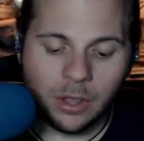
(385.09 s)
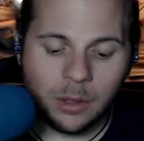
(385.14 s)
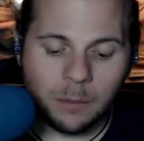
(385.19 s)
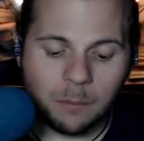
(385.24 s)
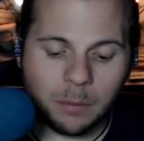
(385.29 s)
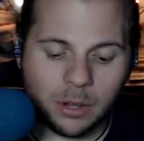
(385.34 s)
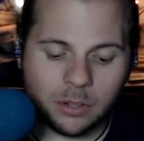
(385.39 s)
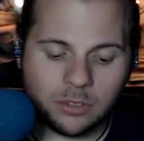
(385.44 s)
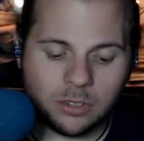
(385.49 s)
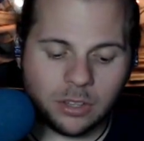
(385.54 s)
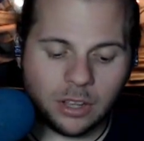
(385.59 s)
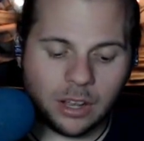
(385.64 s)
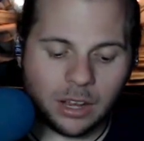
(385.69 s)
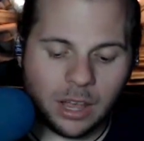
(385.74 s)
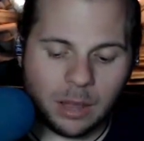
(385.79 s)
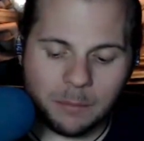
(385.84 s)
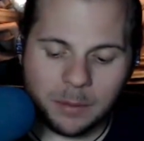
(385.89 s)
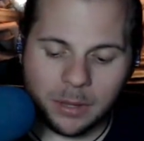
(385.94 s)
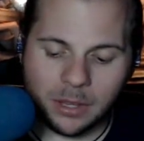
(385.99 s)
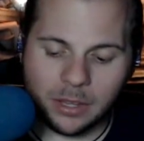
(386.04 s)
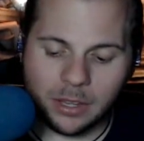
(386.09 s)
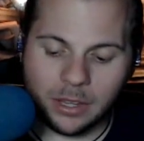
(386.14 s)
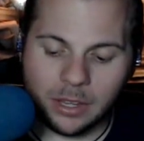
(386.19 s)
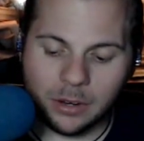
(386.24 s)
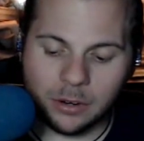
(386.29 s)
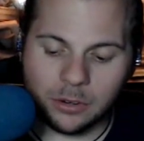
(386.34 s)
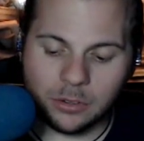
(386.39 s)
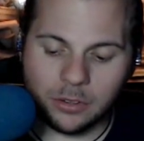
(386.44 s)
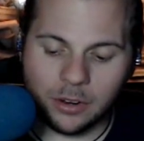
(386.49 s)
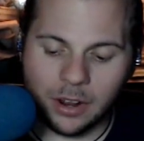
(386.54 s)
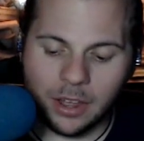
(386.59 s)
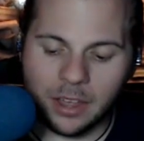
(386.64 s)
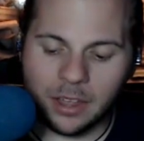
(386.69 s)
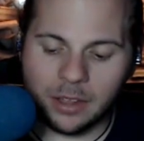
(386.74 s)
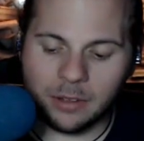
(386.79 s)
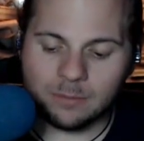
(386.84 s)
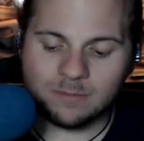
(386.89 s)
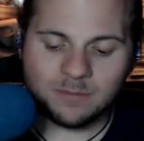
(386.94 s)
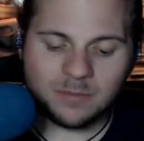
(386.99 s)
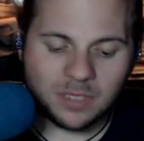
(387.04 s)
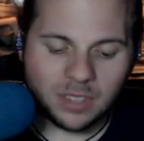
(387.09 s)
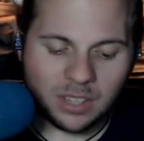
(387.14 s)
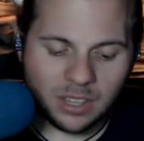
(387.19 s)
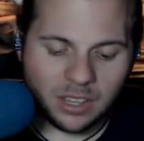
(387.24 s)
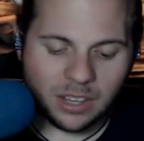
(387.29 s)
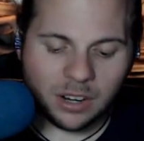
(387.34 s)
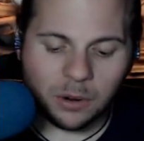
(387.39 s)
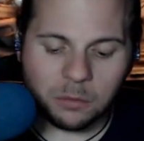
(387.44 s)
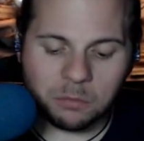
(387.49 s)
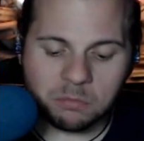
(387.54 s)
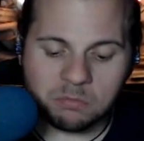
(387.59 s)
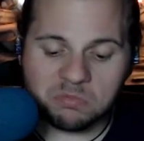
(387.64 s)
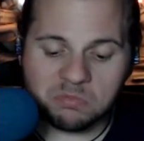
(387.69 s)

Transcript: But coming here today, you know,